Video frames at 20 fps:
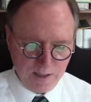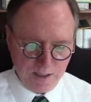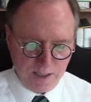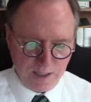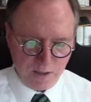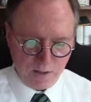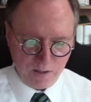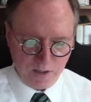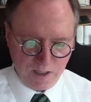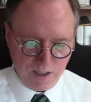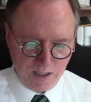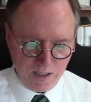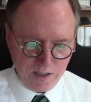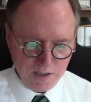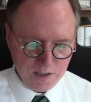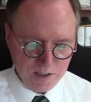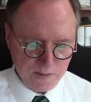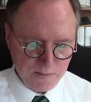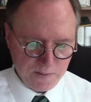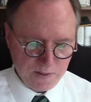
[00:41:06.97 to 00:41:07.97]
Our
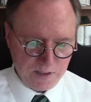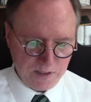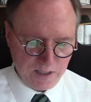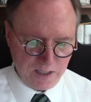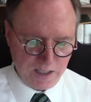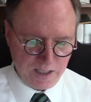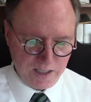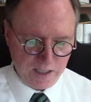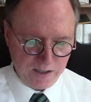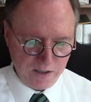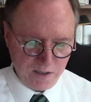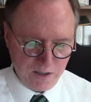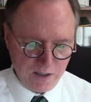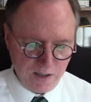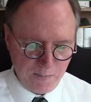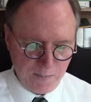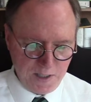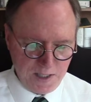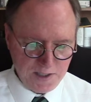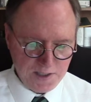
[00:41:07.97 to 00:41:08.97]
knowledge of God on
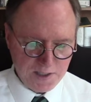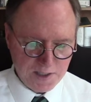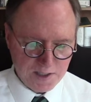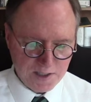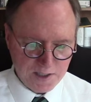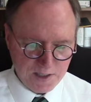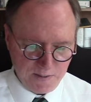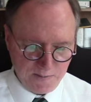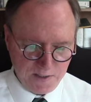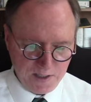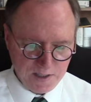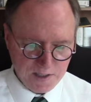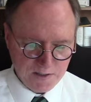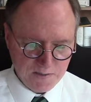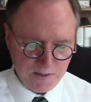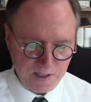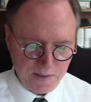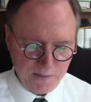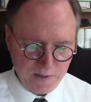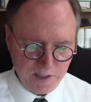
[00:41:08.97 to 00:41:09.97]
the basis of His
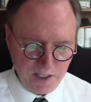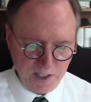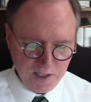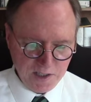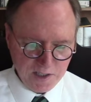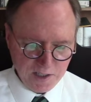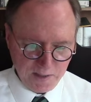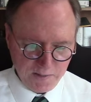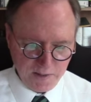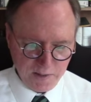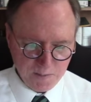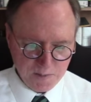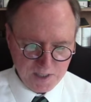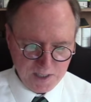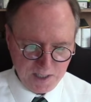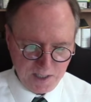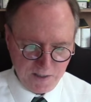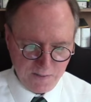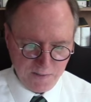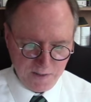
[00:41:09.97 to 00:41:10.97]
revelation of
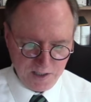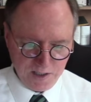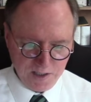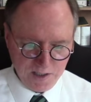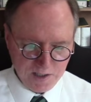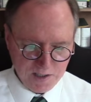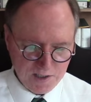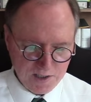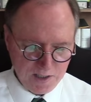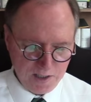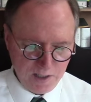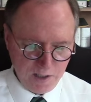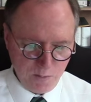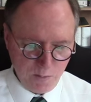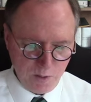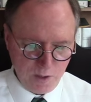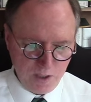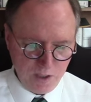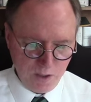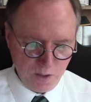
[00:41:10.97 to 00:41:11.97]
Himself is,
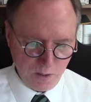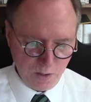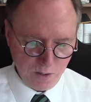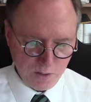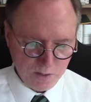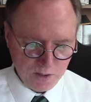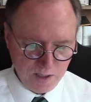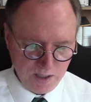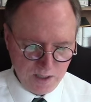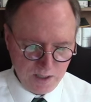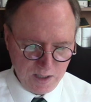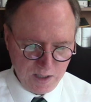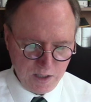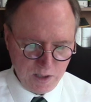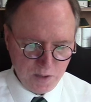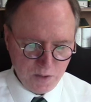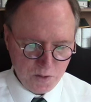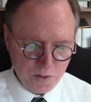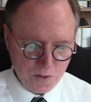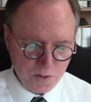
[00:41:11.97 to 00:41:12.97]
we hold,
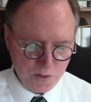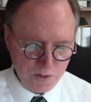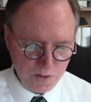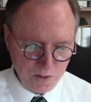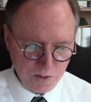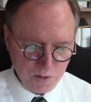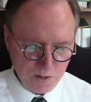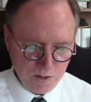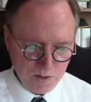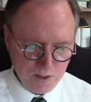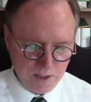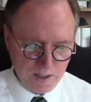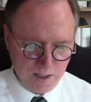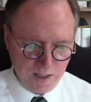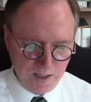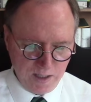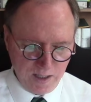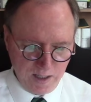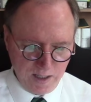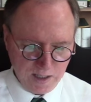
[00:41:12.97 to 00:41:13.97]
true
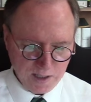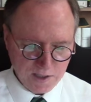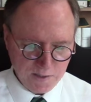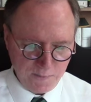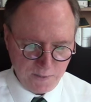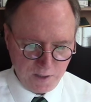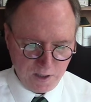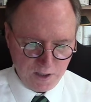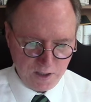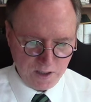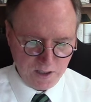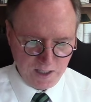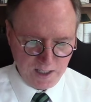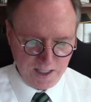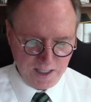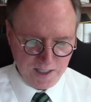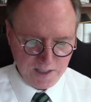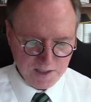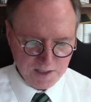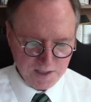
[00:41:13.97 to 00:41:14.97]
as far
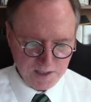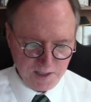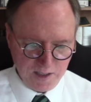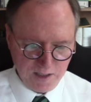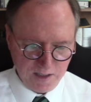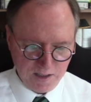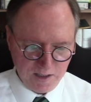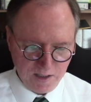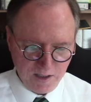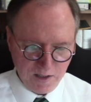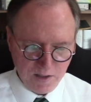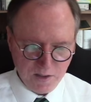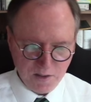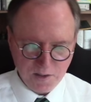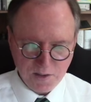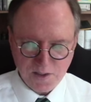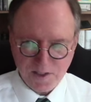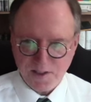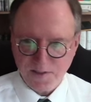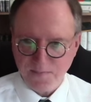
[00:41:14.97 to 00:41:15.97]
as it
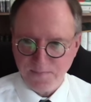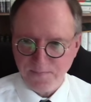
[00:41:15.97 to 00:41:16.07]
goes.